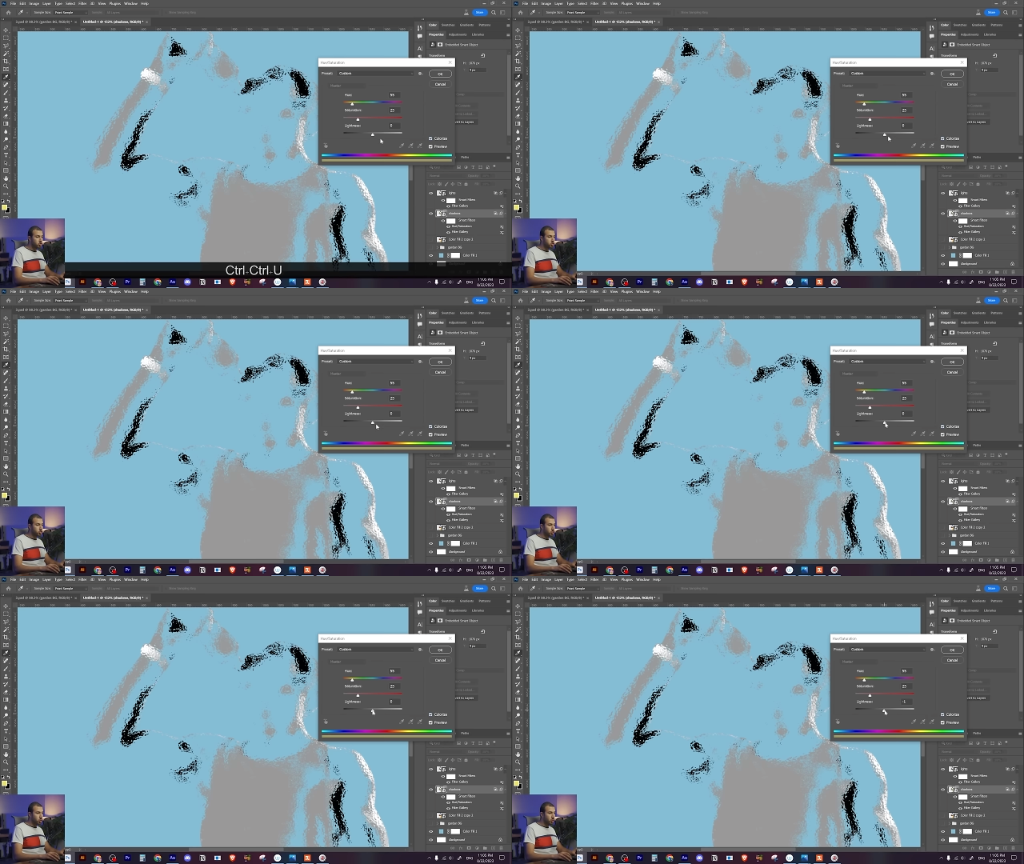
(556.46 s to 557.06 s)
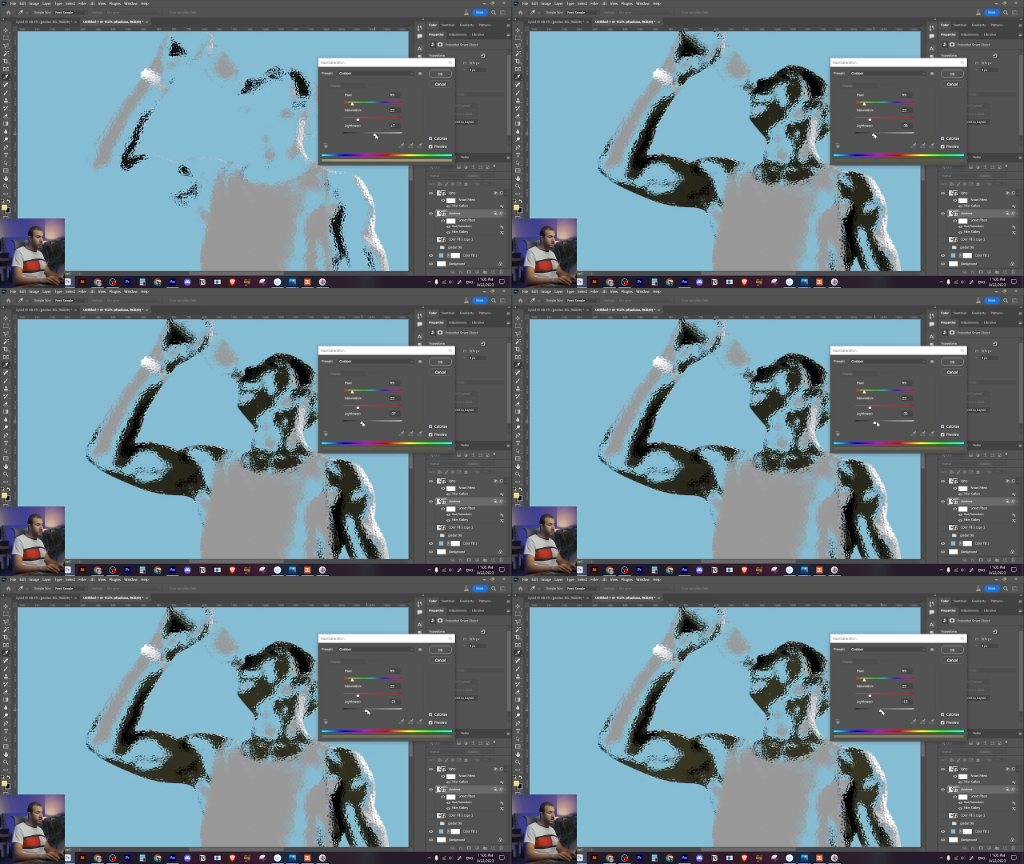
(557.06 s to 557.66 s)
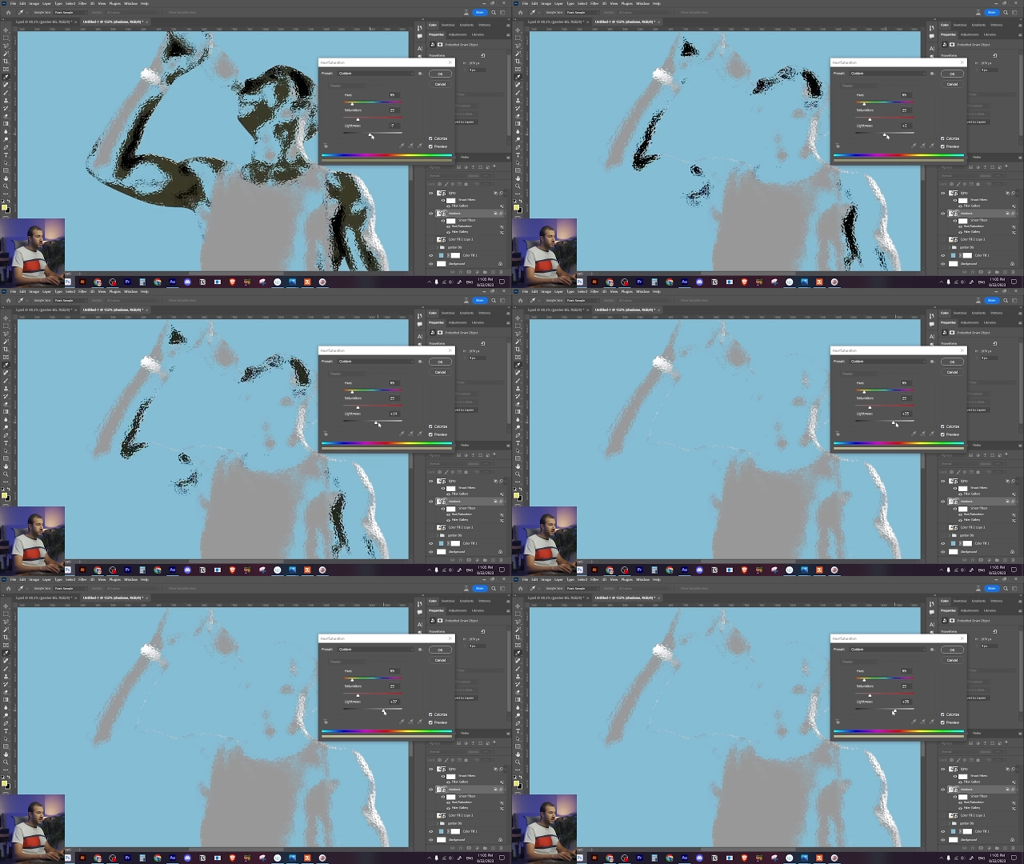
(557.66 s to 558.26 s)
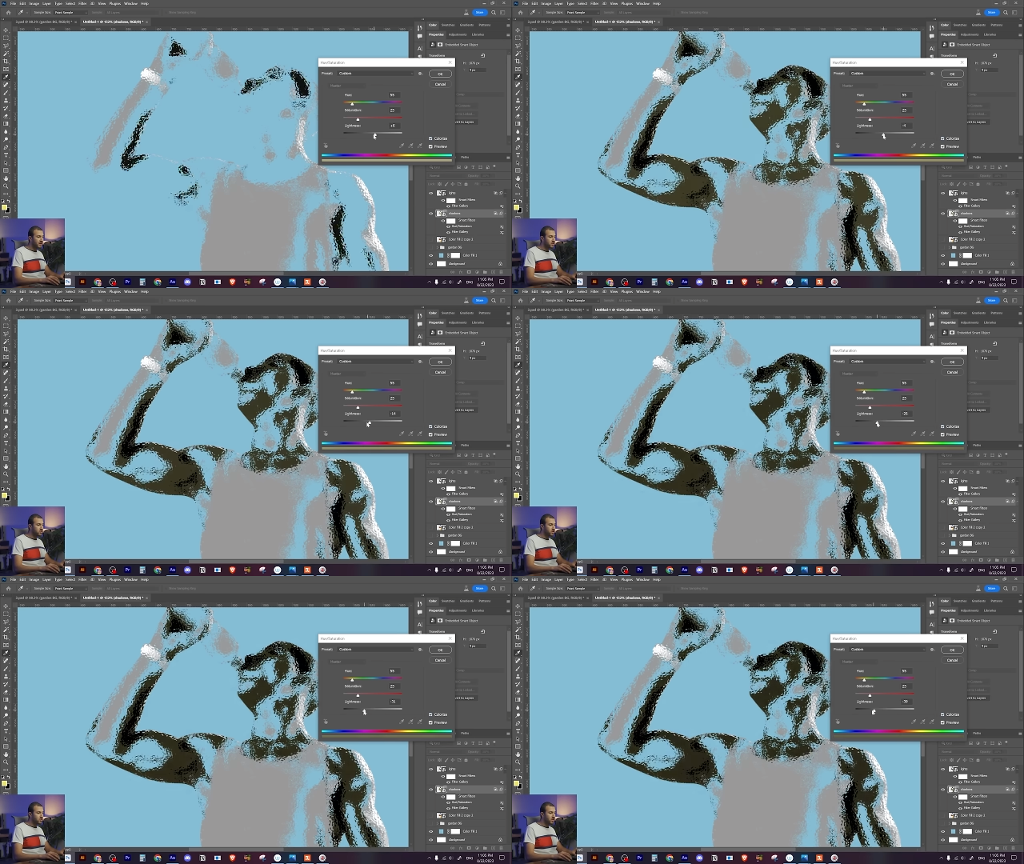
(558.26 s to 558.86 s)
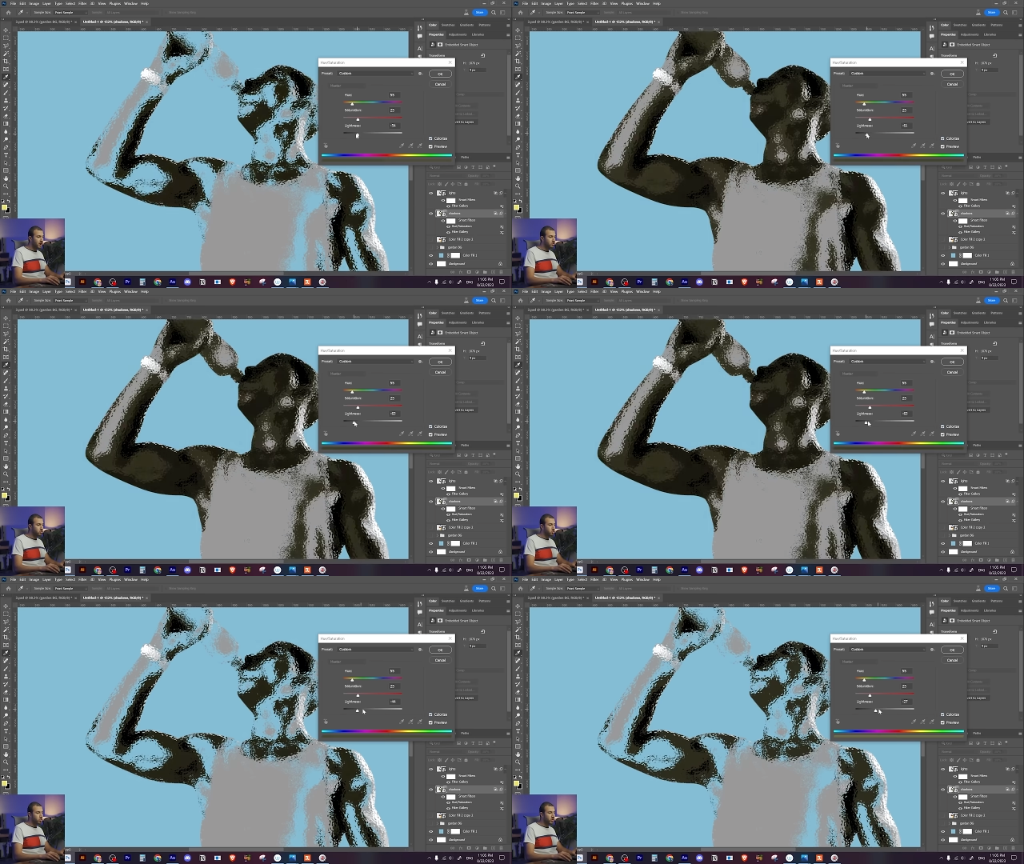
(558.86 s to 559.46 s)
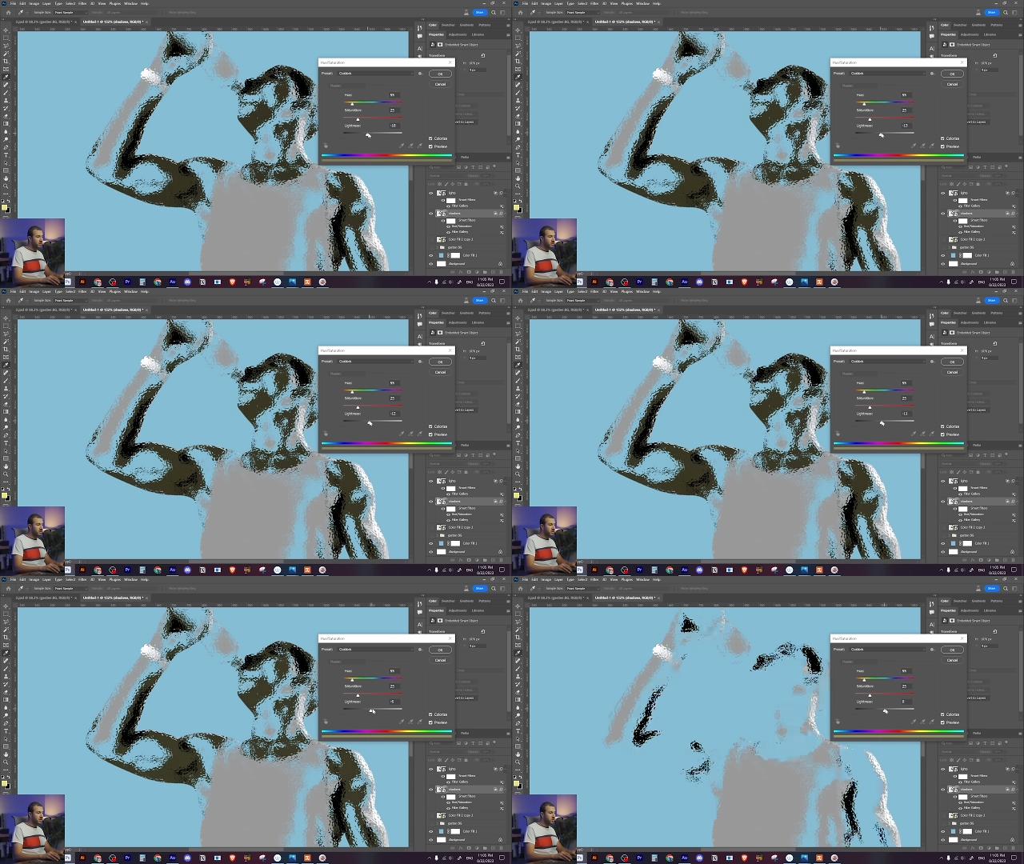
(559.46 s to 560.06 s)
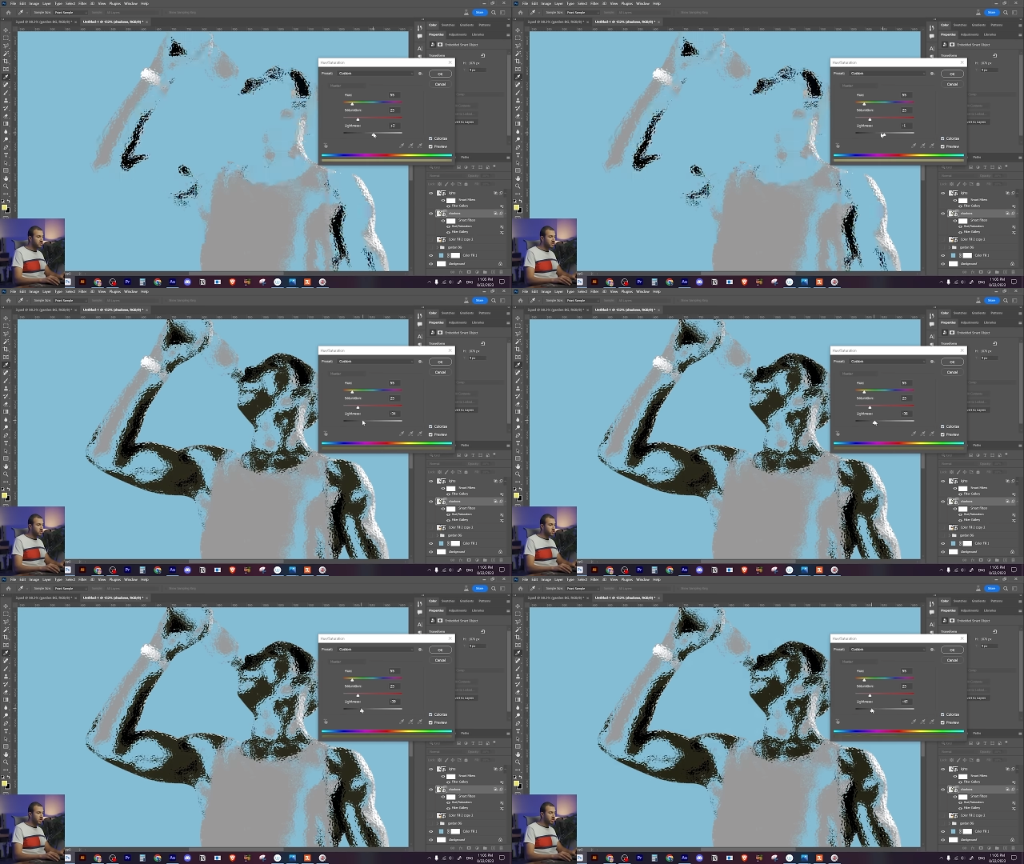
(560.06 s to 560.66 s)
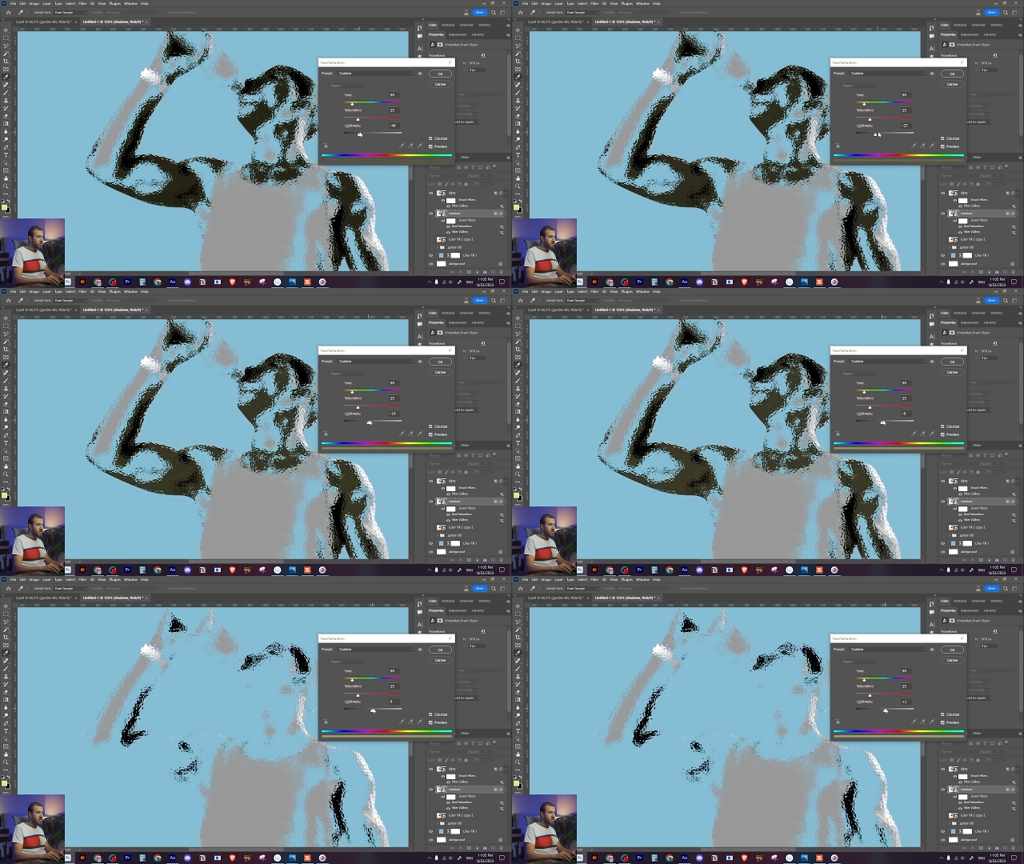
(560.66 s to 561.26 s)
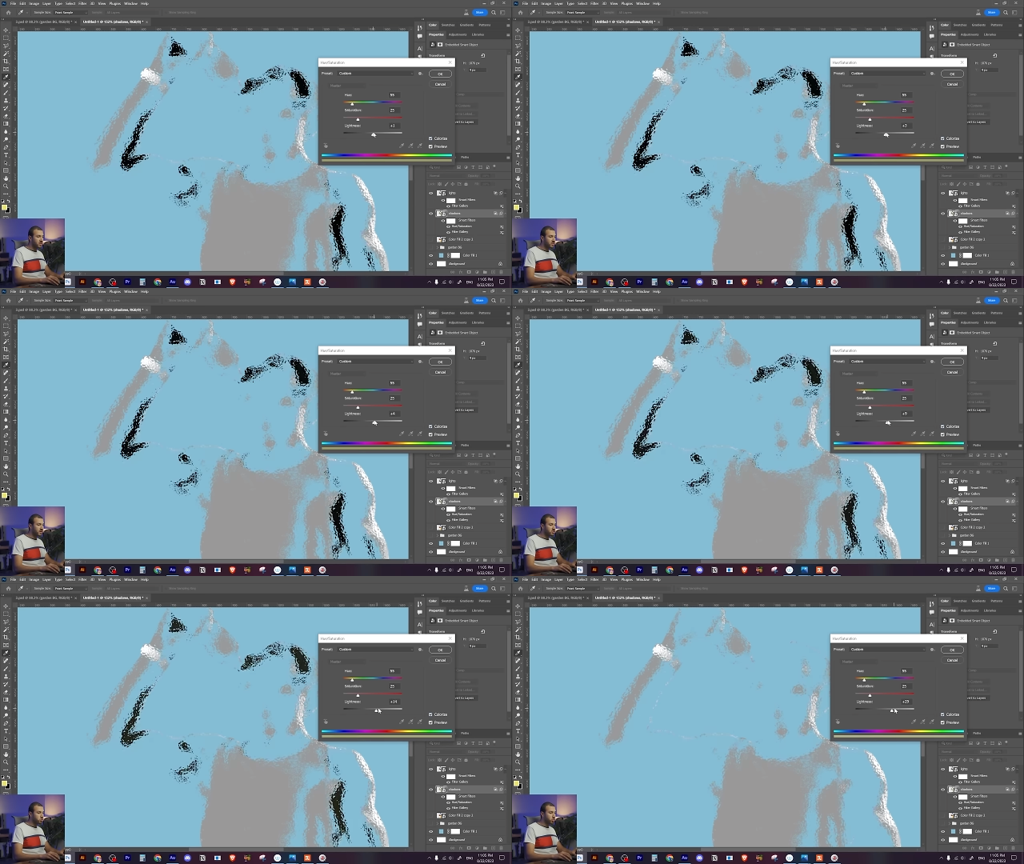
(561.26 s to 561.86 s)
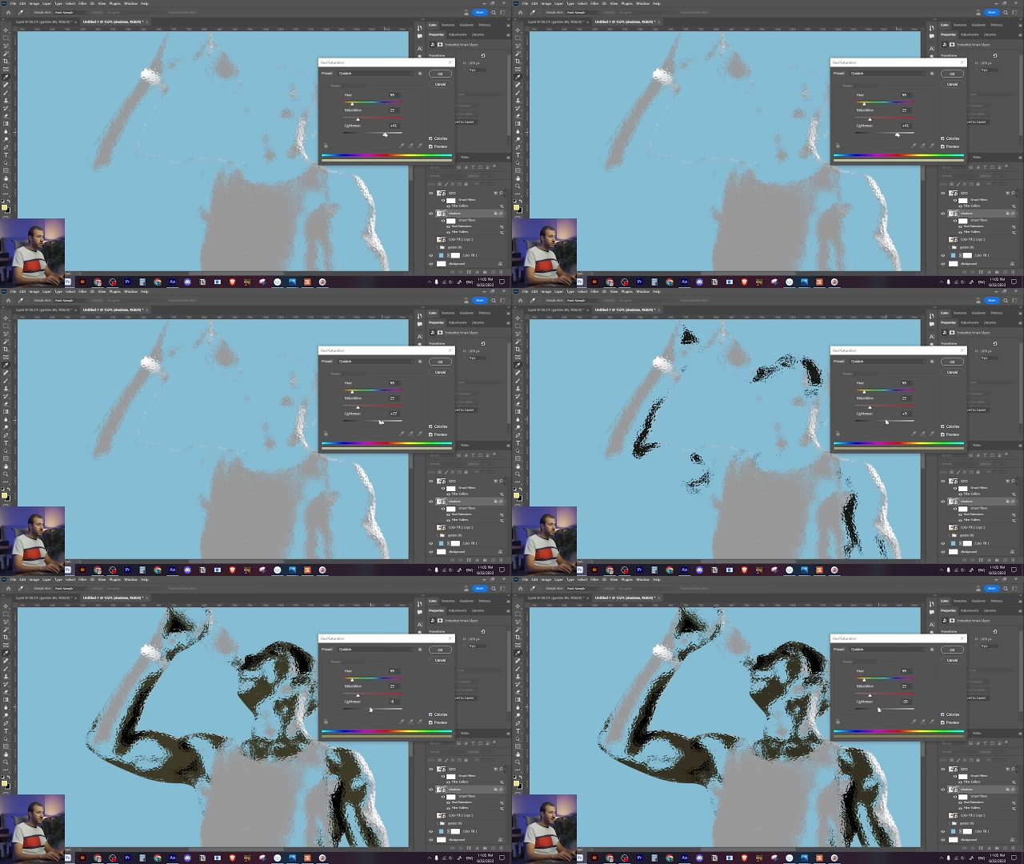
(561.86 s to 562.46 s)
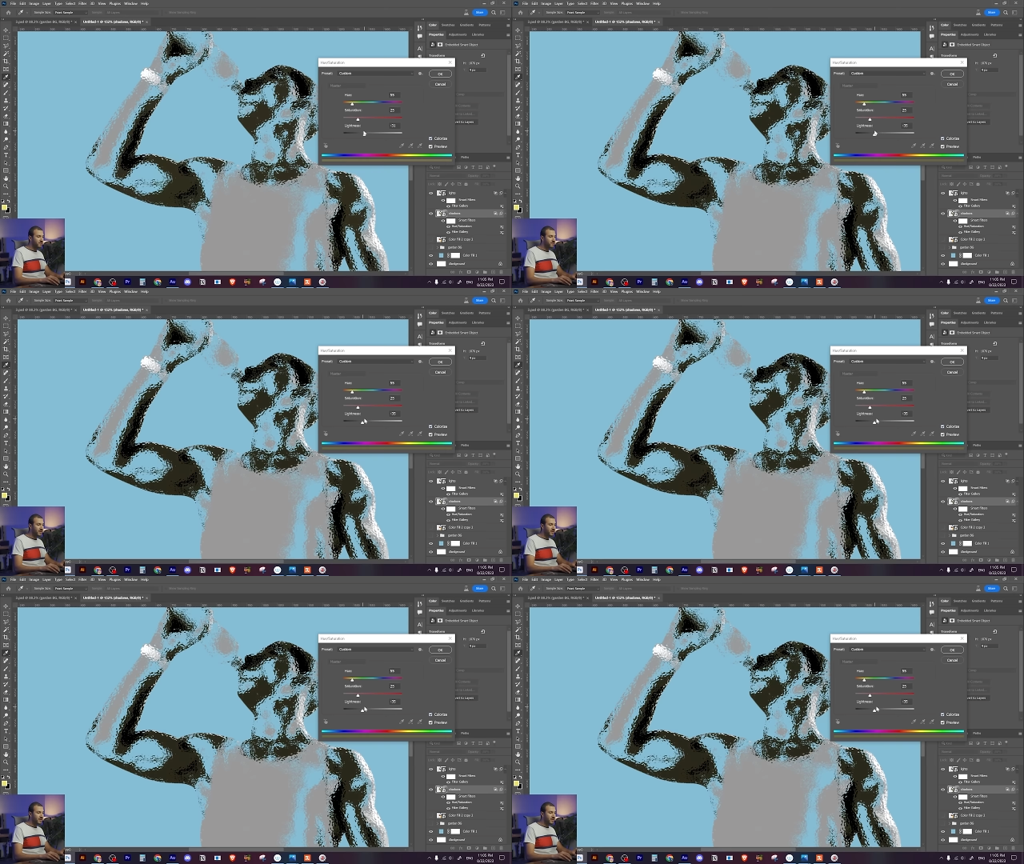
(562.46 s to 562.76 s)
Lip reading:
(no speaker visible)